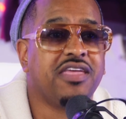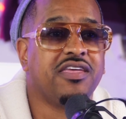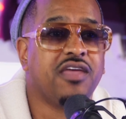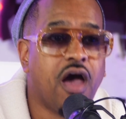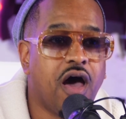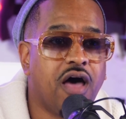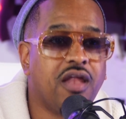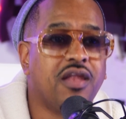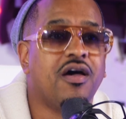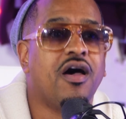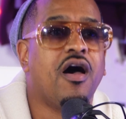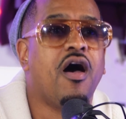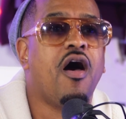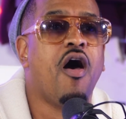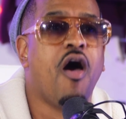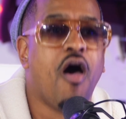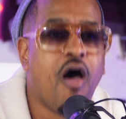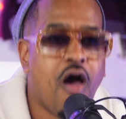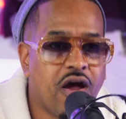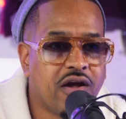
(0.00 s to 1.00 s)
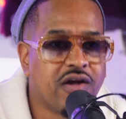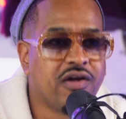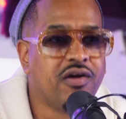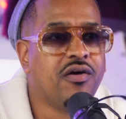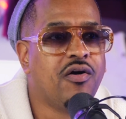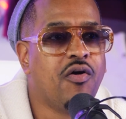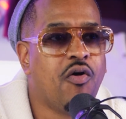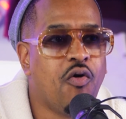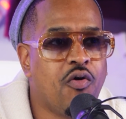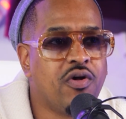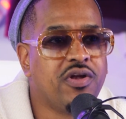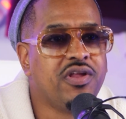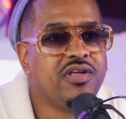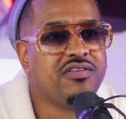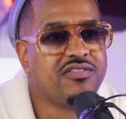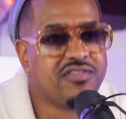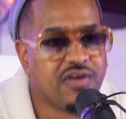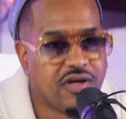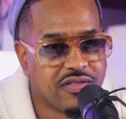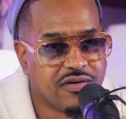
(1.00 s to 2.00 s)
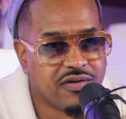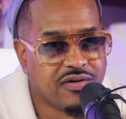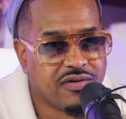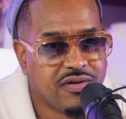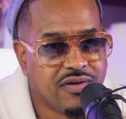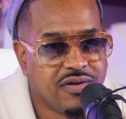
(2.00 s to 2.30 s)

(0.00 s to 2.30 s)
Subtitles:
and y'all are harder on each other.